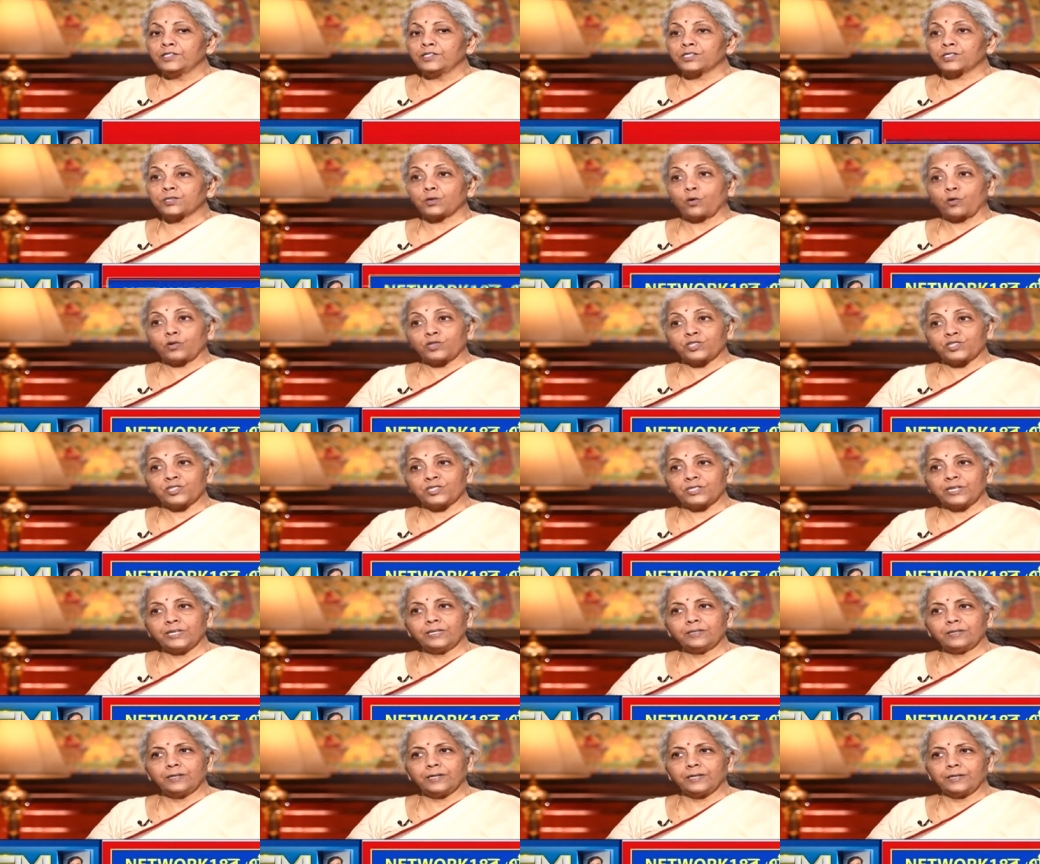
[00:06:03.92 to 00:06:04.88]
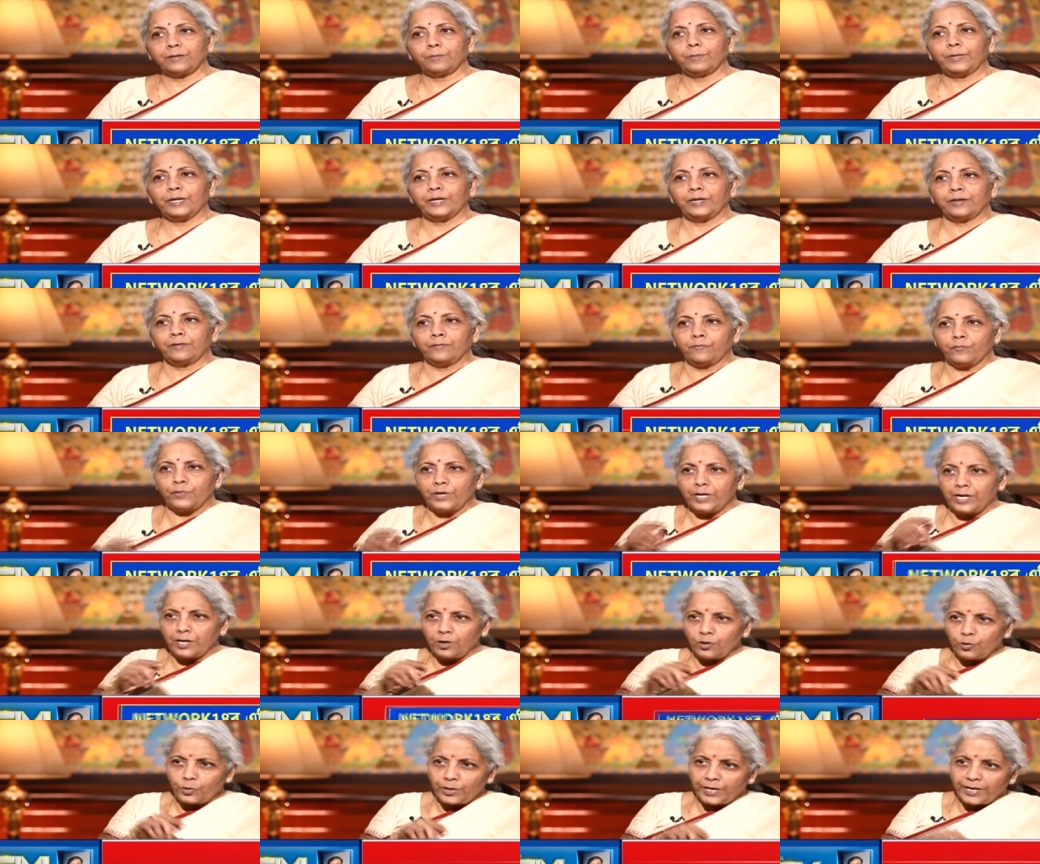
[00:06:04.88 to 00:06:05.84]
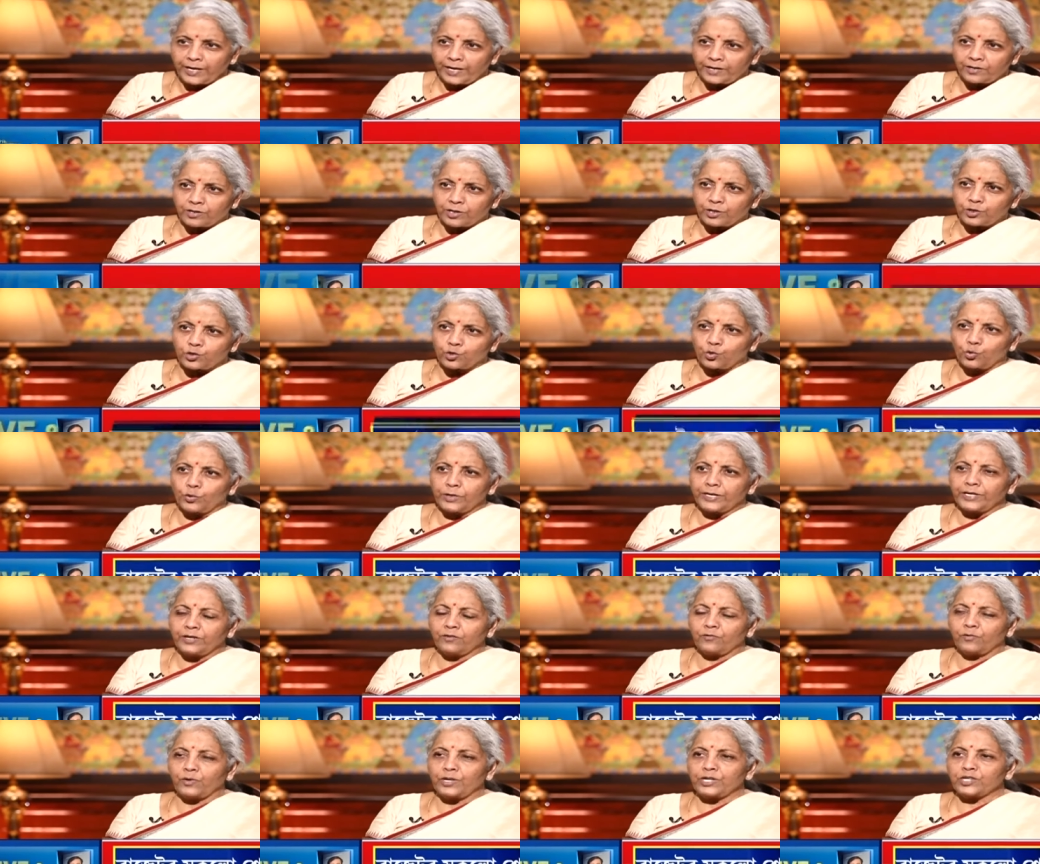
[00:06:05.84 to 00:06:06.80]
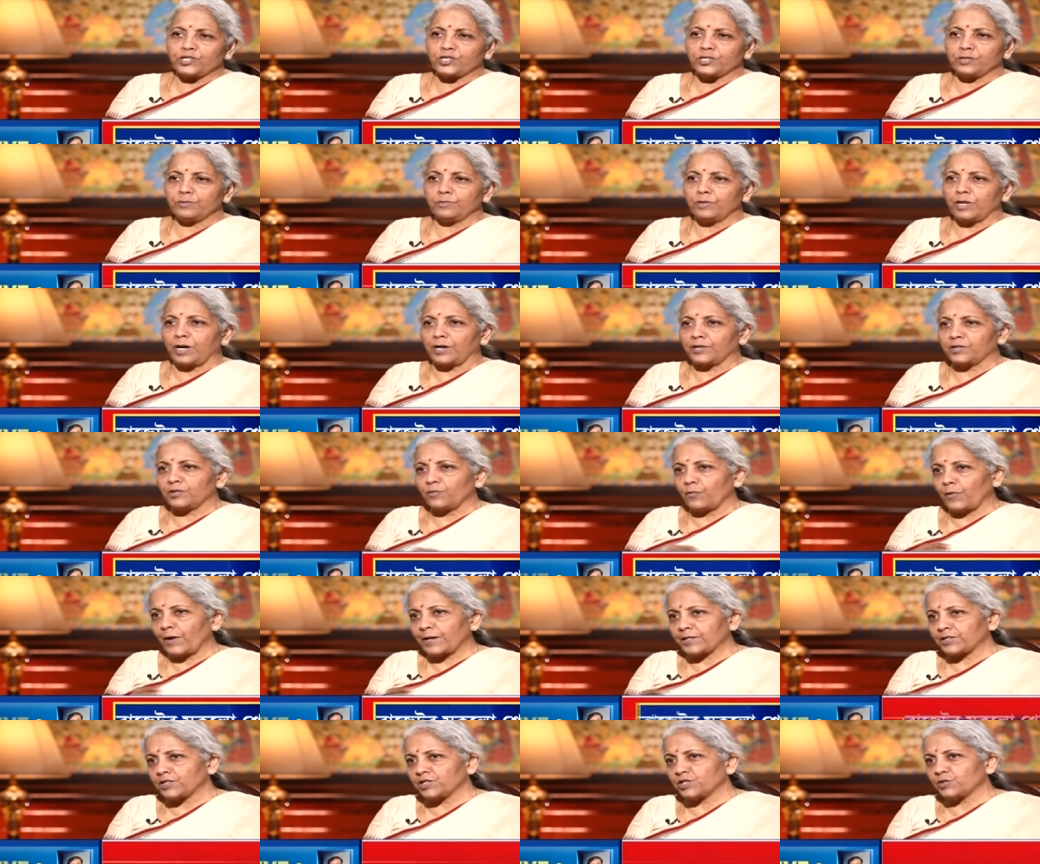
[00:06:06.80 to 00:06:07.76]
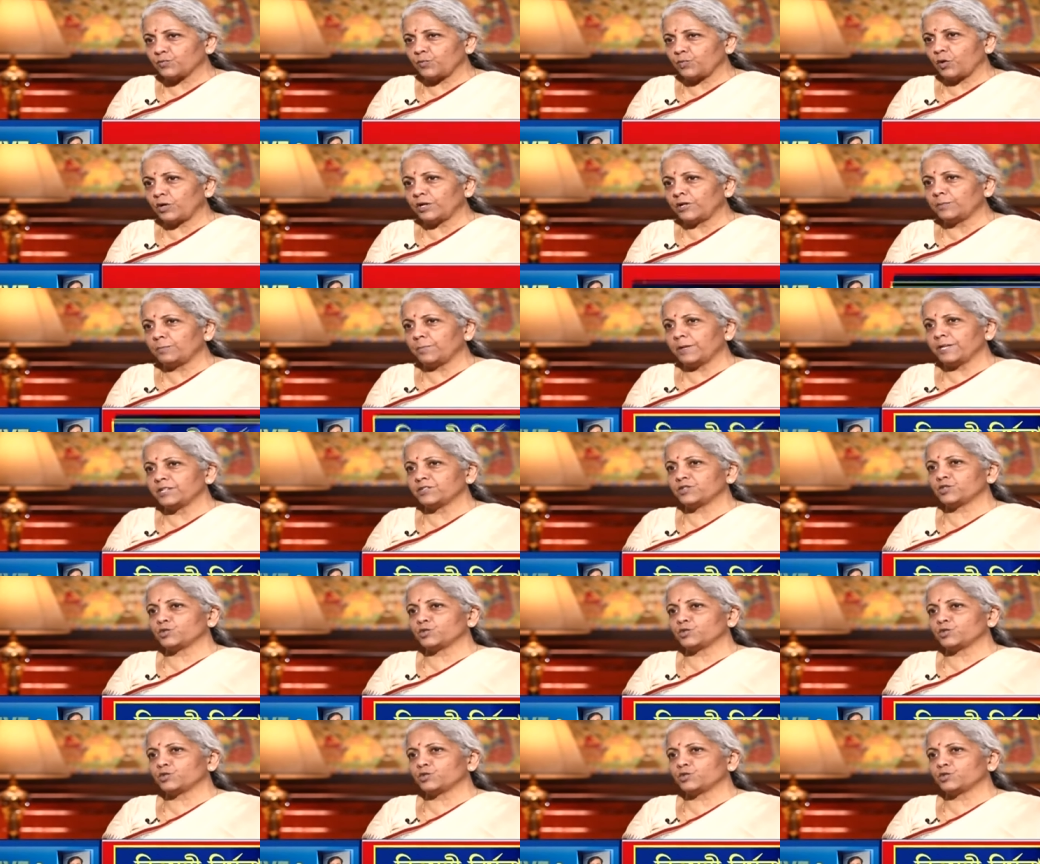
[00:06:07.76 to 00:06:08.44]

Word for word: constantly, meaning we are looking at controlling inflation, the other factors fall in place,